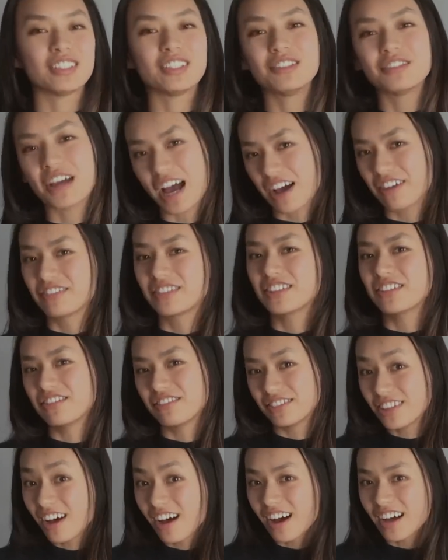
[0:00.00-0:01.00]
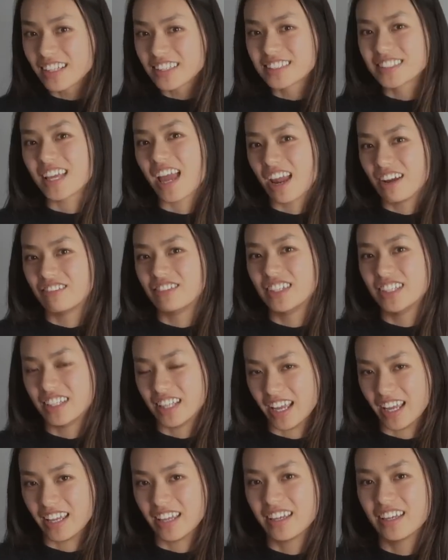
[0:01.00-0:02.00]
you have to floss every
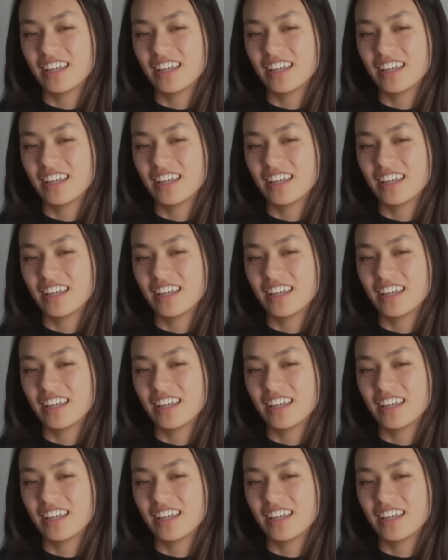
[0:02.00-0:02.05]
day.